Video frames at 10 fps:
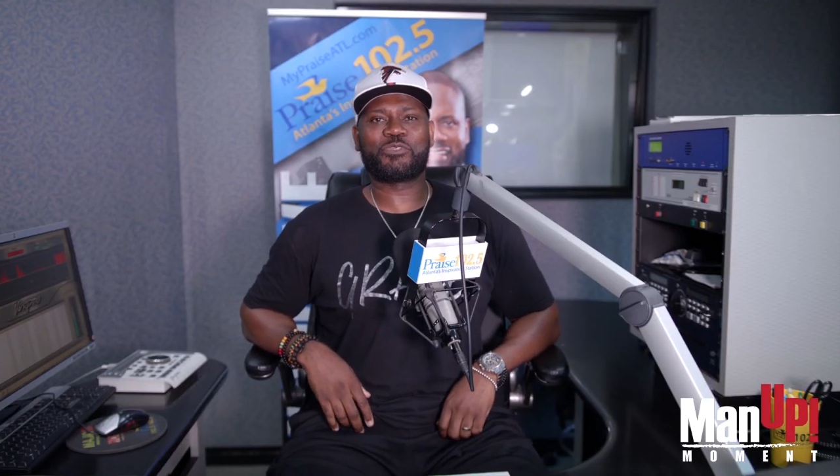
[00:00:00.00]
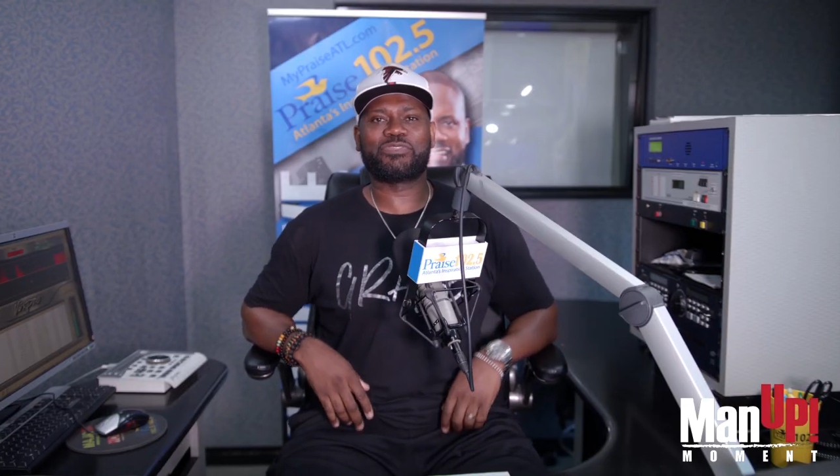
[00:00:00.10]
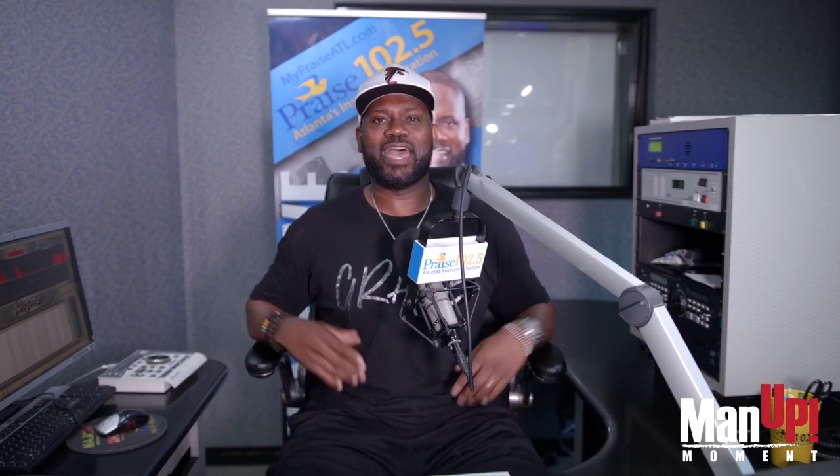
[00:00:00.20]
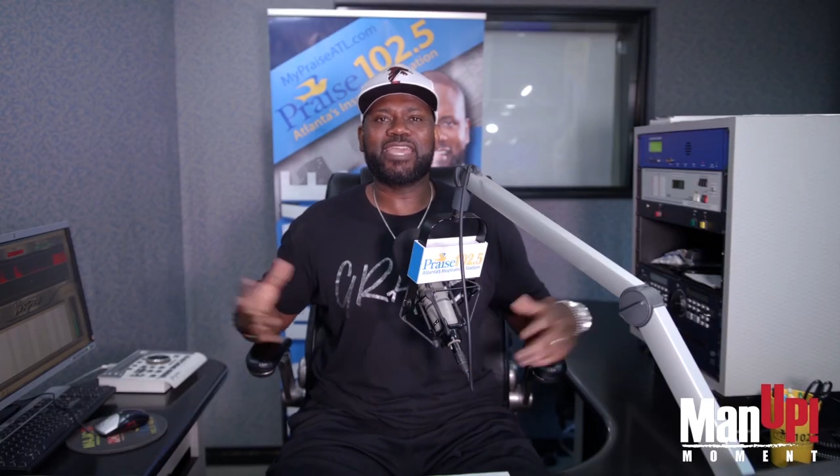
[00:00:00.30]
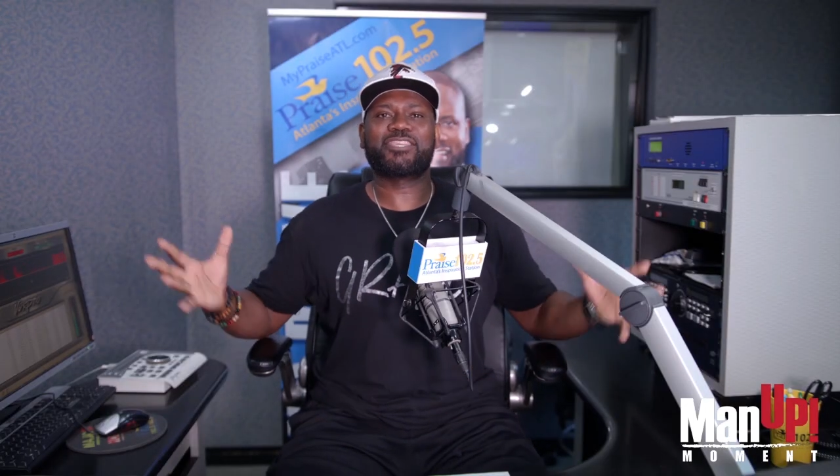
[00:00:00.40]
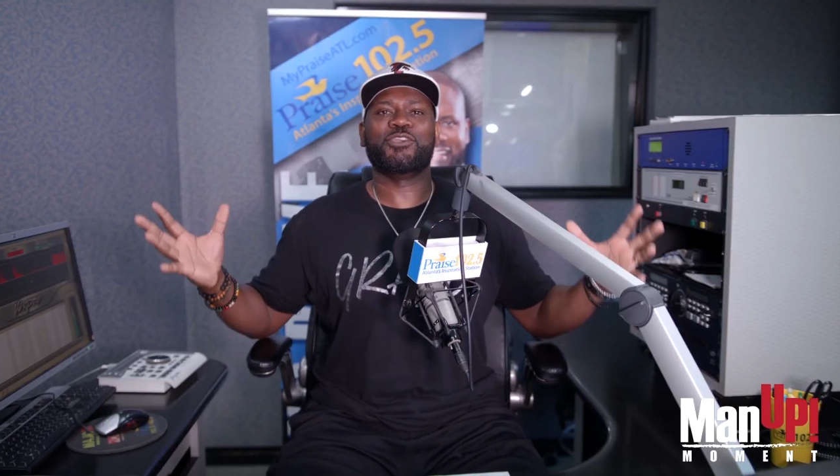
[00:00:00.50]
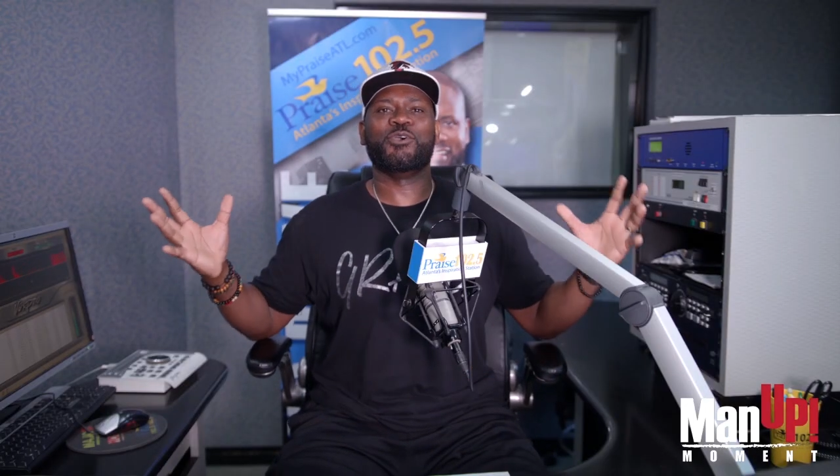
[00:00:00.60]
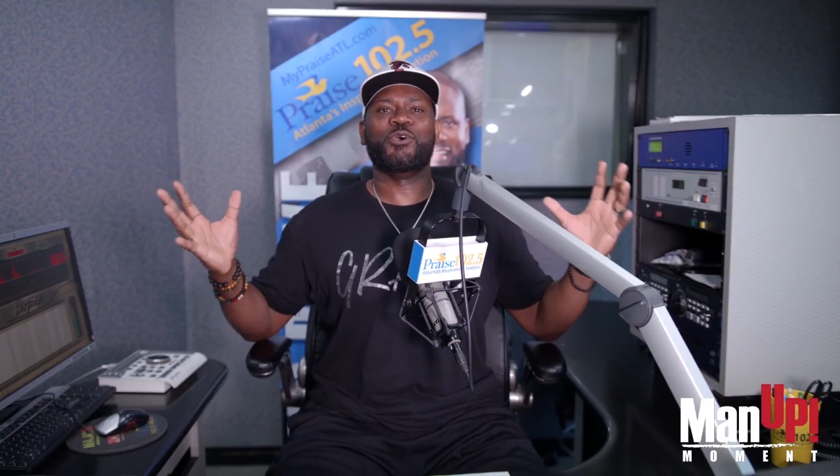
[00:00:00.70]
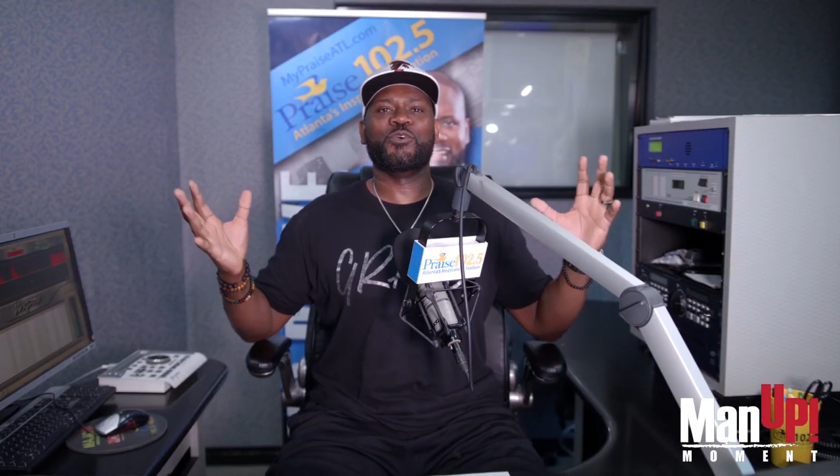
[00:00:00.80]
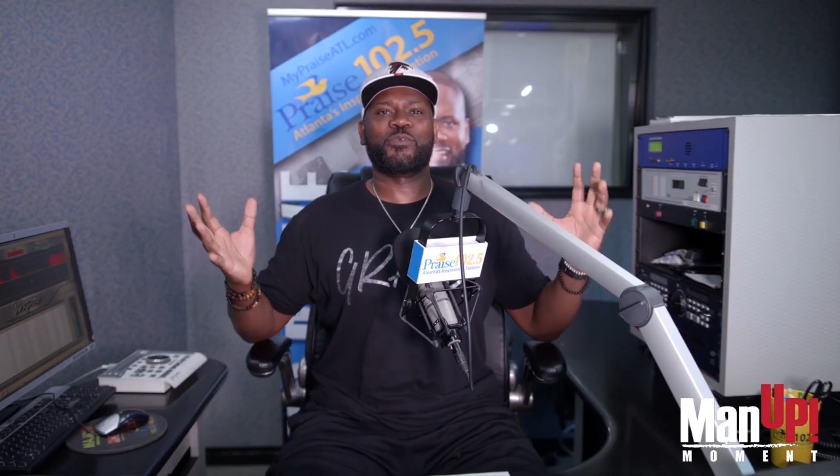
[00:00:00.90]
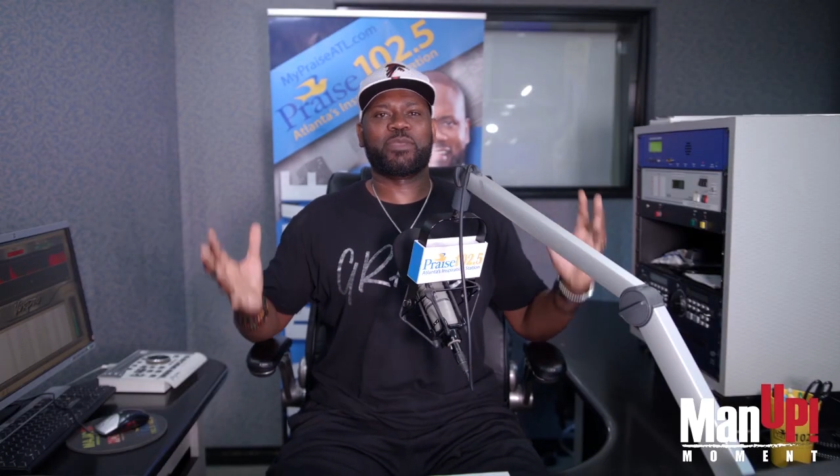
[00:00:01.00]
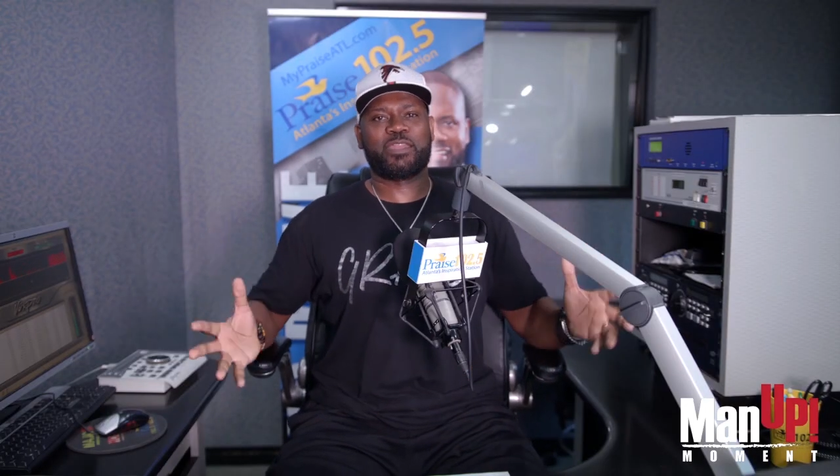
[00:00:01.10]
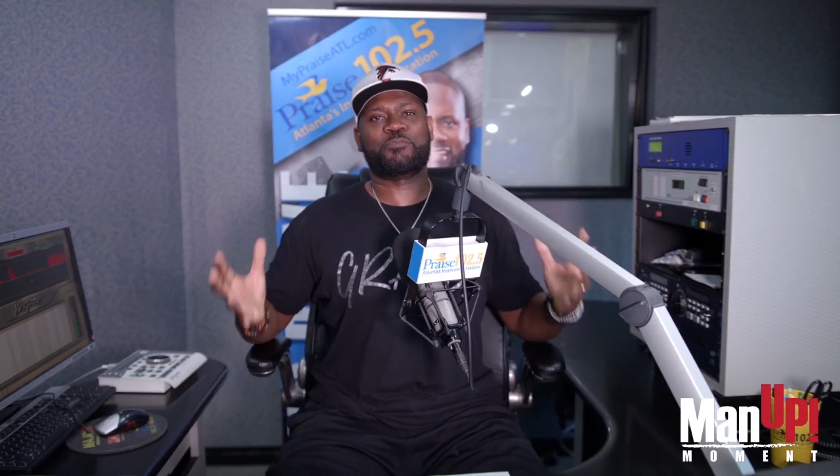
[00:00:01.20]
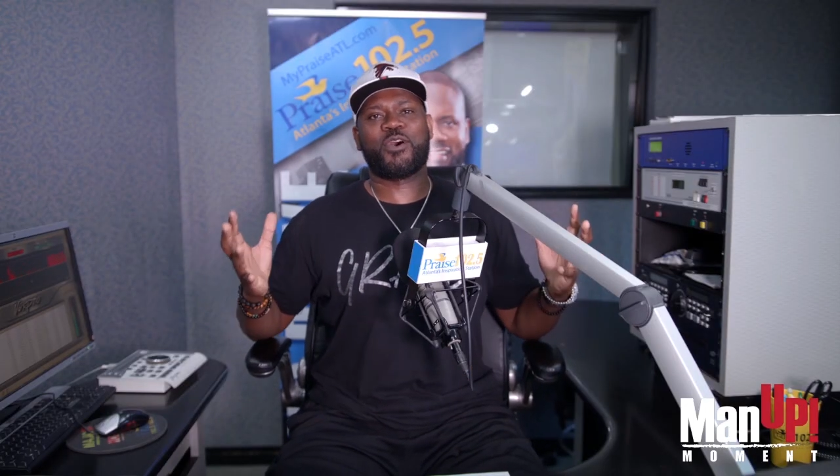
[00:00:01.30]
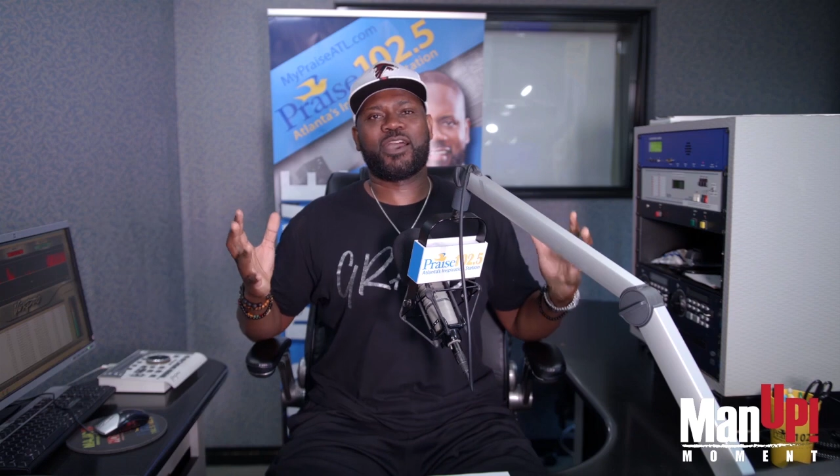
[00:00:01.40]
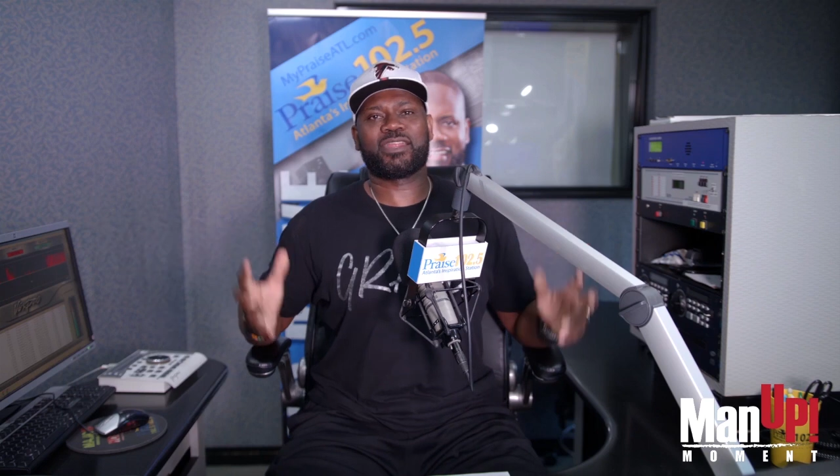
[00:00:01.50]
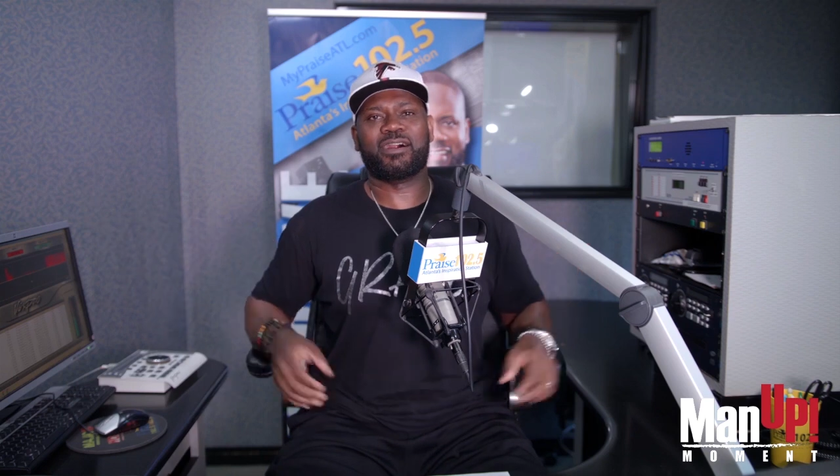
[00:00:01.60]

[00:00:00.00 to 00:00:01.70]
Thank you for being a part